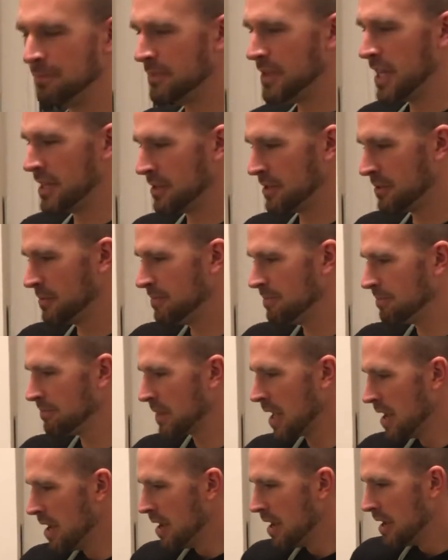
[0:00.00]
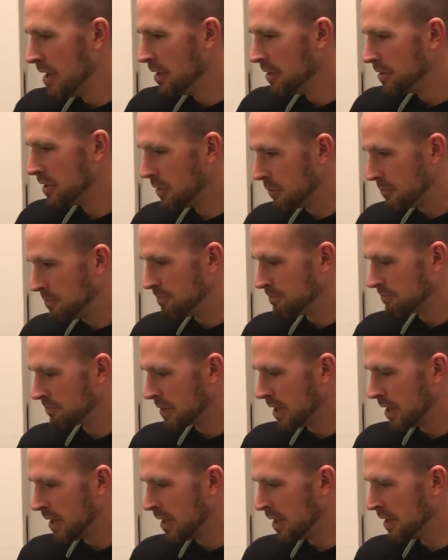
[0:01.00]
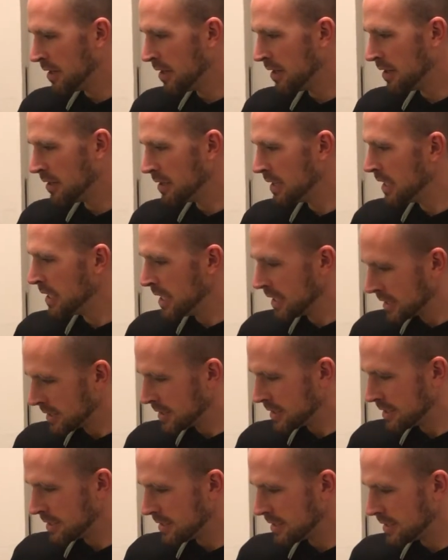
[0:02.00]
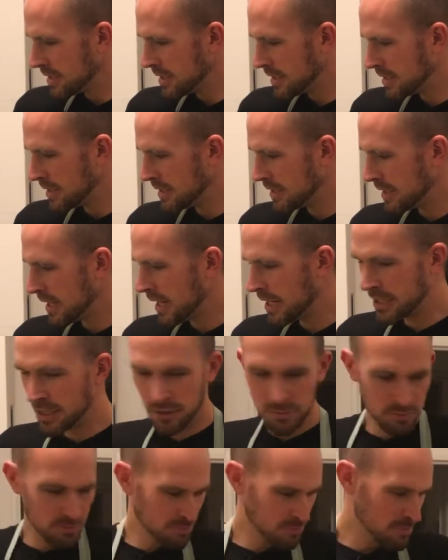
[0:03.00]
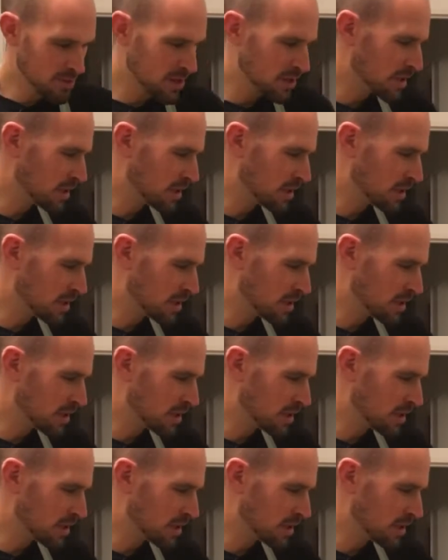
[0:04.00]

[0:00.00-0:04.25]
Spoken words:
yes. So, the next item on the